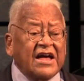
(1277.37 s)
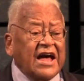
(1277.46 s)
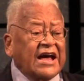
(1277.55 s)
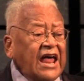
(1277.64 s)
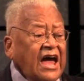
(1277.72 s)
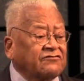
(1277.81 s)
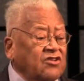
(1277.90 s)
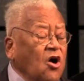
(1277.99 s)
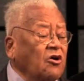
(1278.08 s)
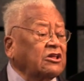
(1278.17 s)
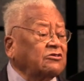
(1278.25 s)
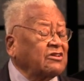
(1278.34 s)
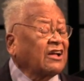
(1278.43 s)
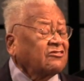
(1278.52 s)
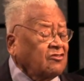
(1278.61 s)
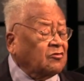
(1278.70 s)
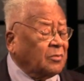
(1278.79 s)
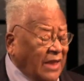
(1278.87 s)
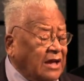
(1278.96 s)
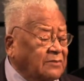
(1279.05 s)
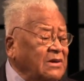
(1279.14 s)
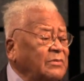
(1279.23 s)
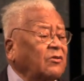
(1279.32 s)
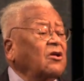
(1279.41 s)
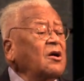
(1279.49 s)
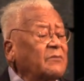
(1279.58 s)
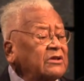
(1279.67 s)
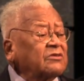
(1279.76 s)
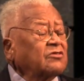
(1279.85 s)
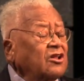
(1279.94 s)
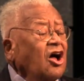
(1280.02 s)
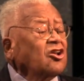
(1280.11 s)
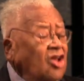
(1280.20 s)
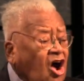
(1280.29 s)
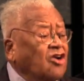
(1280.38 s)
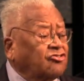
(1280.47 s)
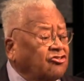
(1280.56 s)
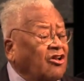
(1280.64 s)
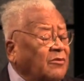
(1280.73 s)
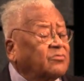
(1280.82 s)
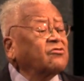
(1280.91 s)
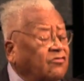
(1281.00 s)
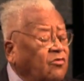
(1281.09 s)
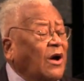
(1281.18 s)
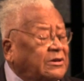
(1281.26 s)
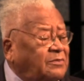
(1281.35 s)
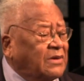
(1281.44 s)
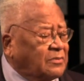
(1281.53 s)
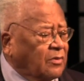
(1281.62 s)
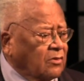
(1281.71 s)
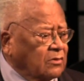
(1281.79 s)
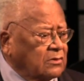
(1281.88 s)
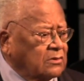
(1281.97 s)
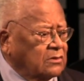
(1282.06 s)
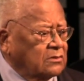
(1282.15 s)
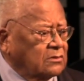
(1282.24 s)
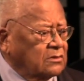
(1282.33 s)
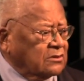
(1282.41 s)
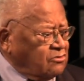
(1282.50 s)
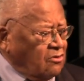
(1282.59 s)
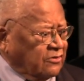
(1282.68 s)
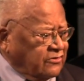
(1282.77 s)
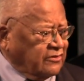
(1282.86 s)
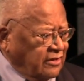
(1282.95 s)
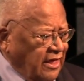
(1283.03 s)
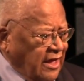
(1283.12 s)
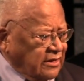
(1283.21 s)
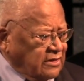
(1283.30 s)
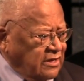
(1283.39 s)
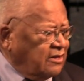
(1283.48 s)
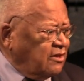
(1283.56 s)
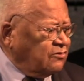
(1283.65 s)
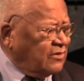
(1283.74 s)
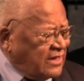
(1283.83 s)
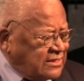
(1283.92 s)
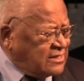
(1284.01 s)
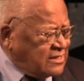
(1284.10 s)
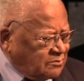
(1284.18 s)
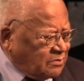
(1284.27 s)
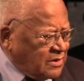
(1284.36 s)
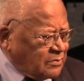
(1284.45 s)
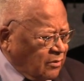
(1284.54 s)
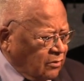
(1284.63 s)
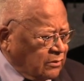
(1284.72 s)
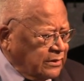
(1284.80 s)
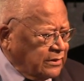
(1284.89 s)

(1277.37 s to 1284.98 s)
And I've known it's not just black people, but it's a larger number of white people across the land. It is Indian people,